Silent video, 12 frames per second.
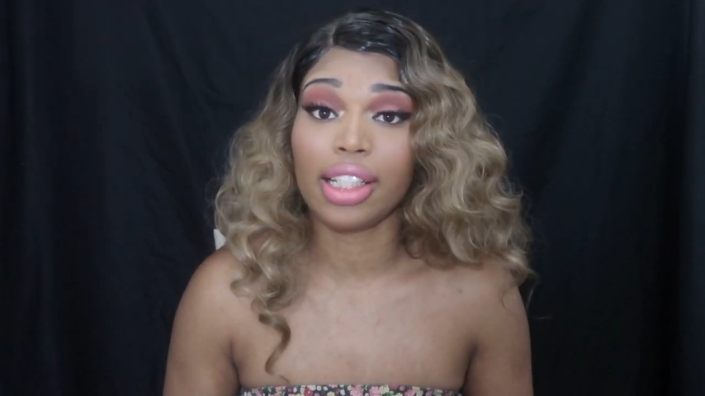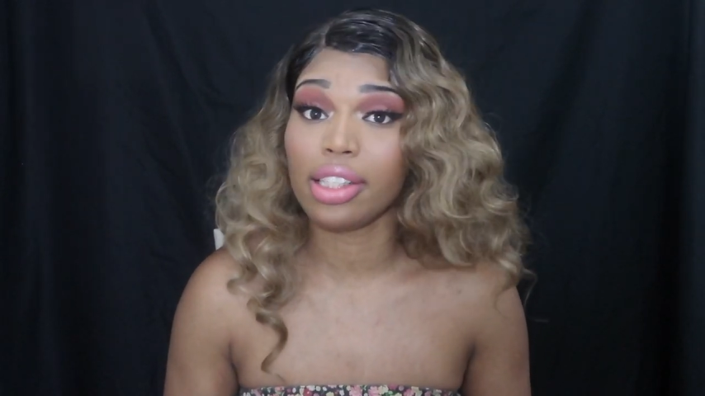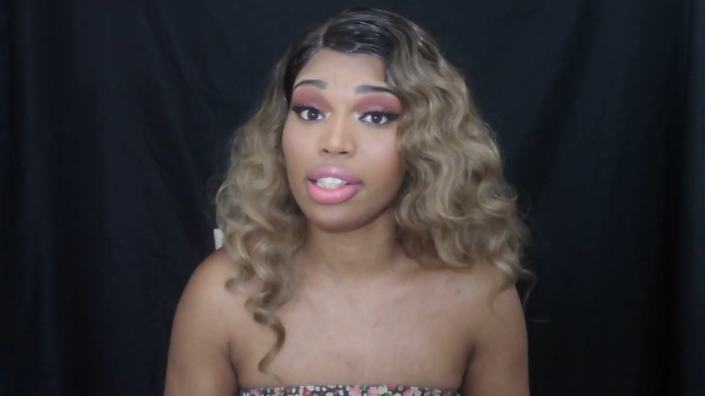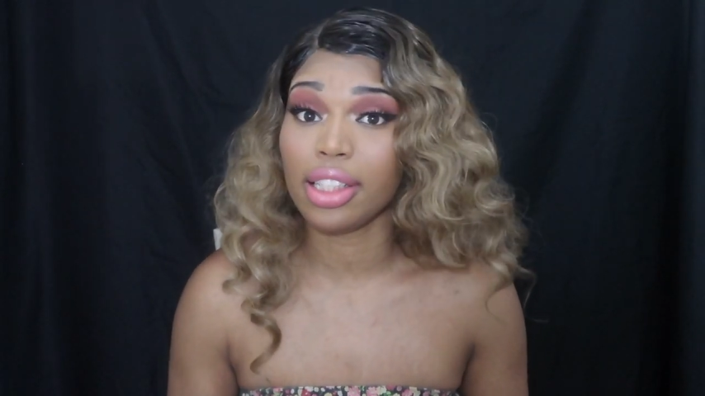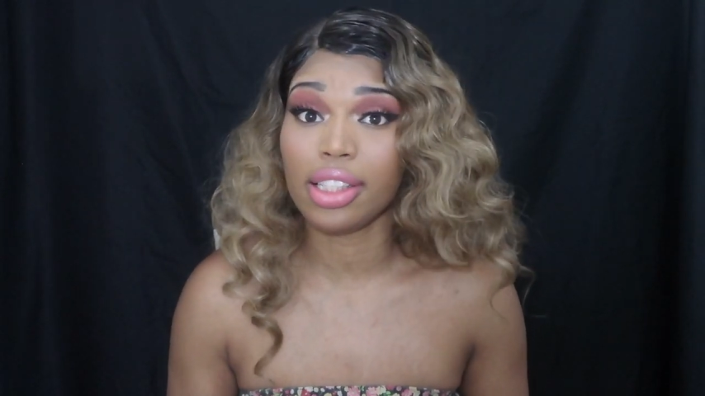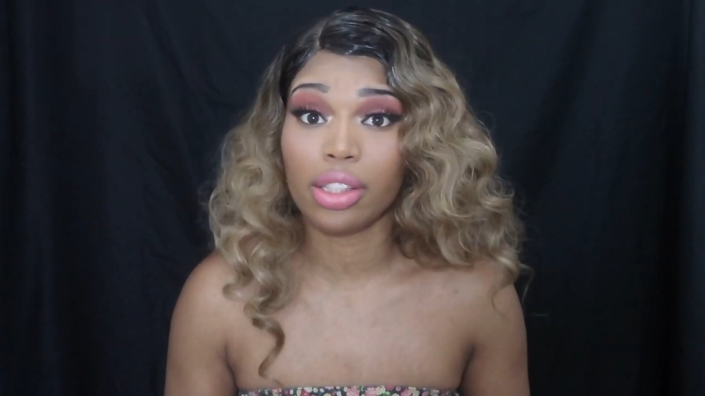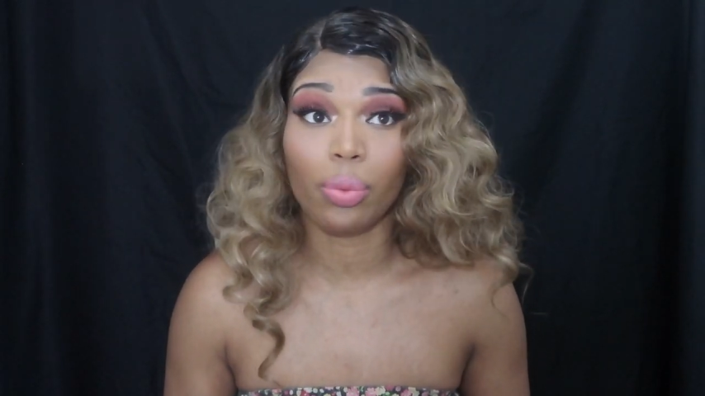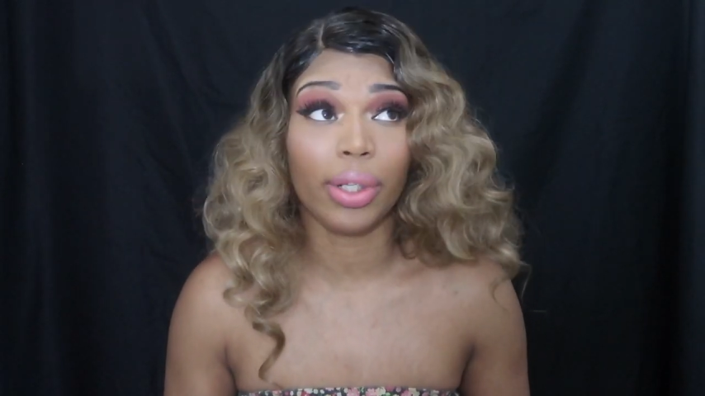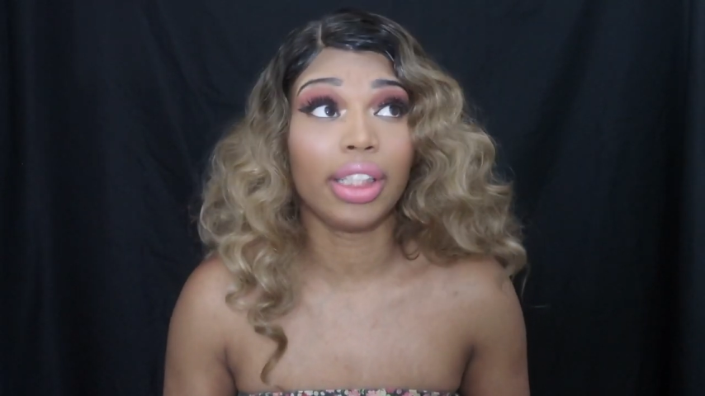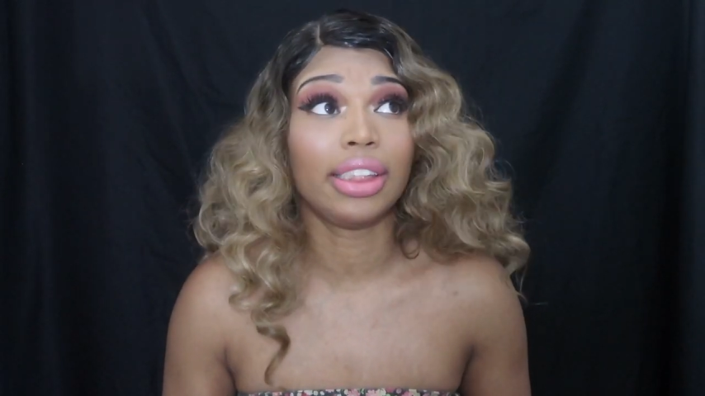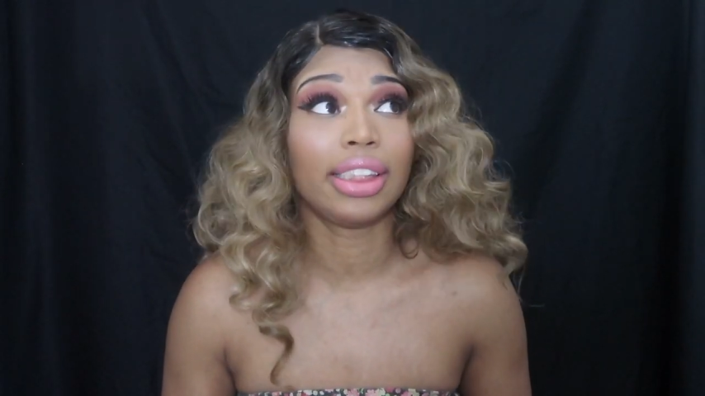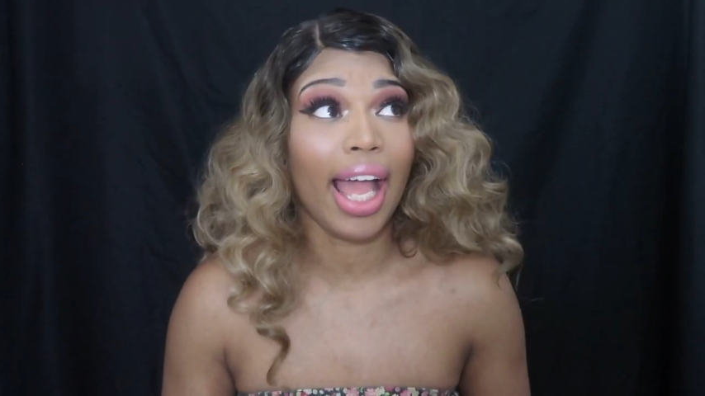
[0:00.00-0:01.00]
This is
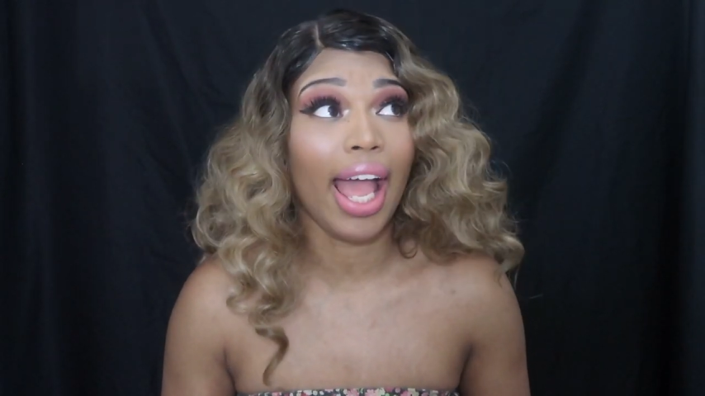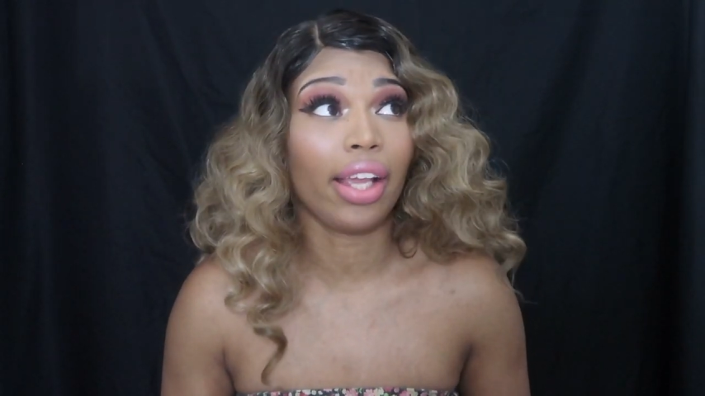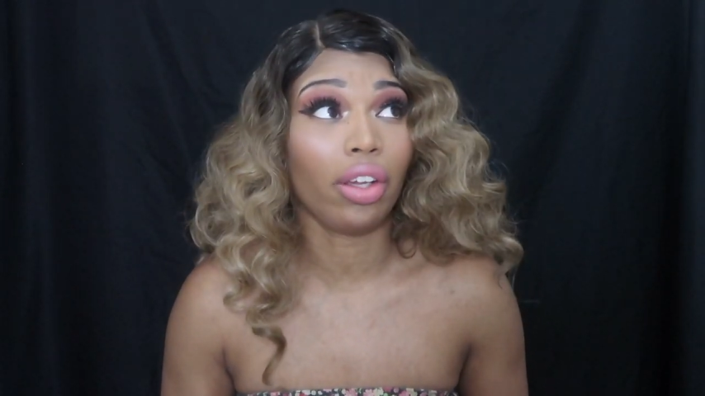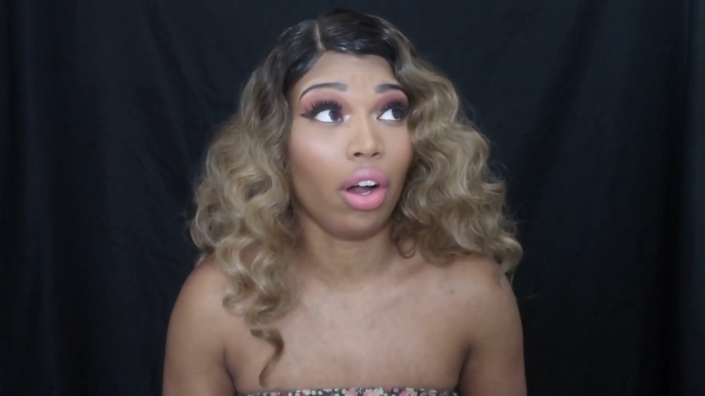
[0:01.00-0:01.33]
really sad,